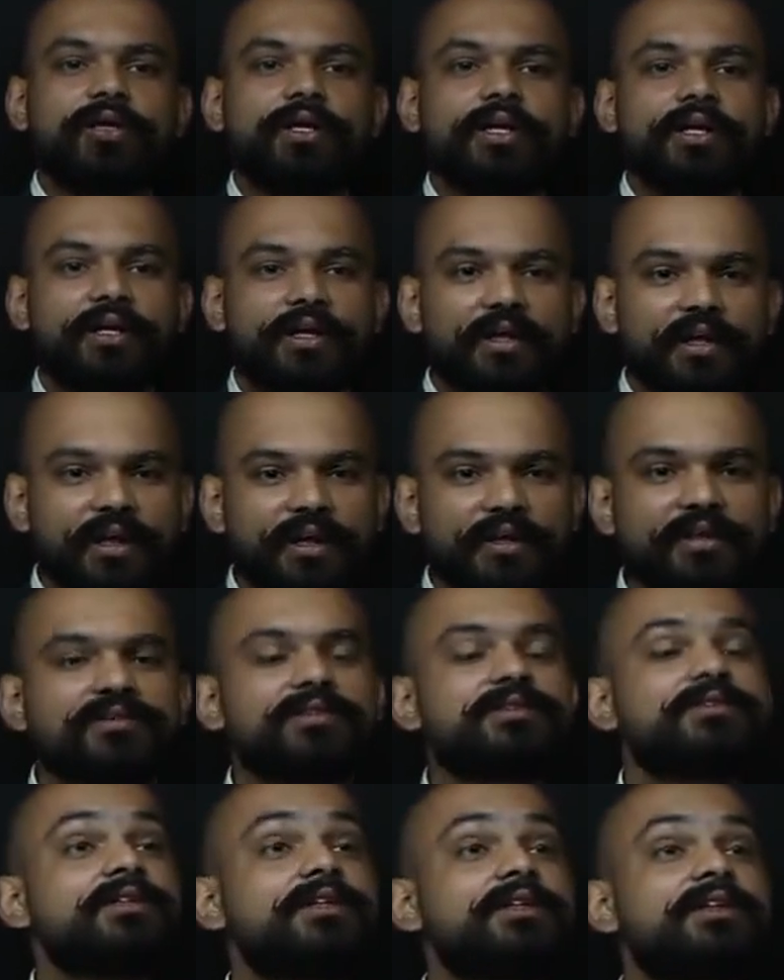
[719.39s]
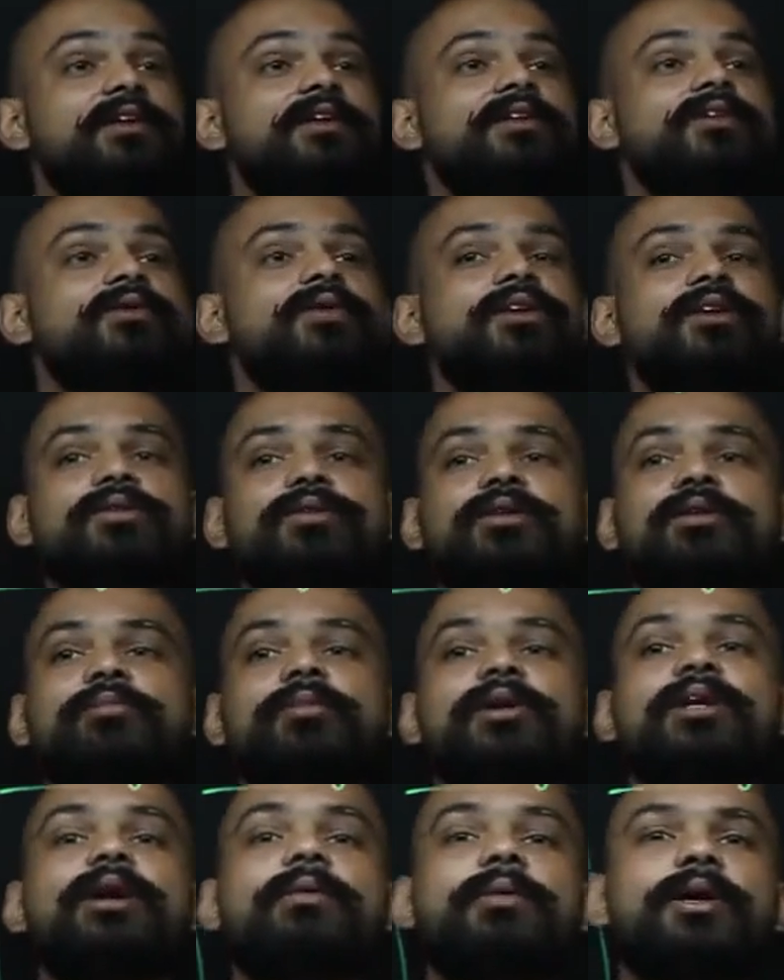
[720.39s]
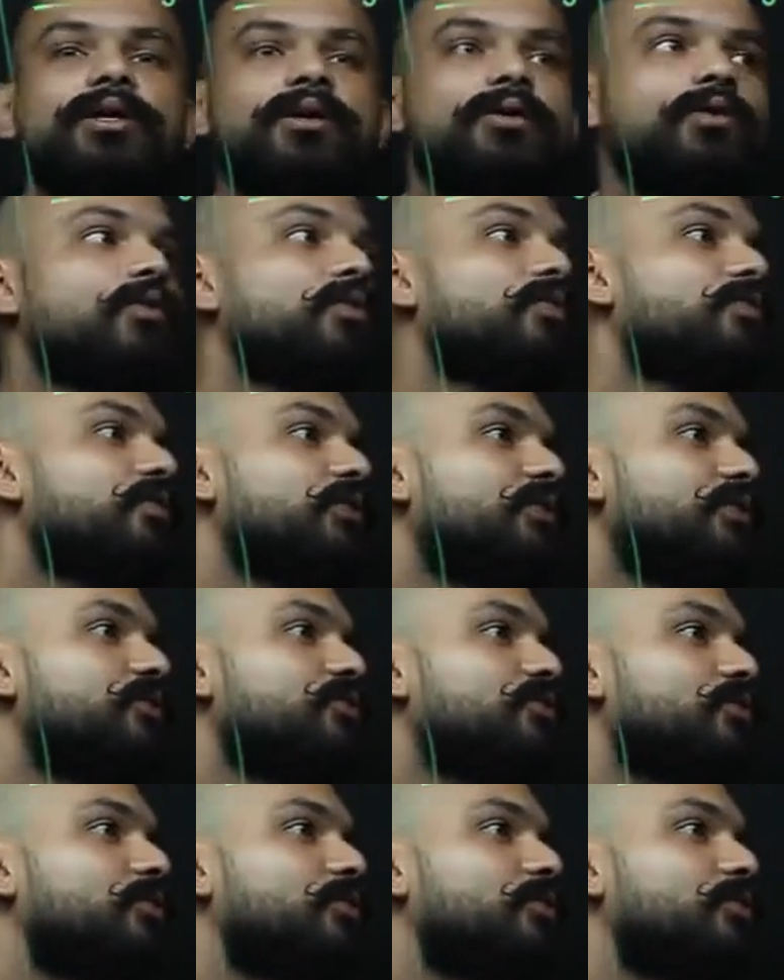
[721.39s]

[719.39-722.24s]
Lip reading: India is a signatory to the Minamata conference.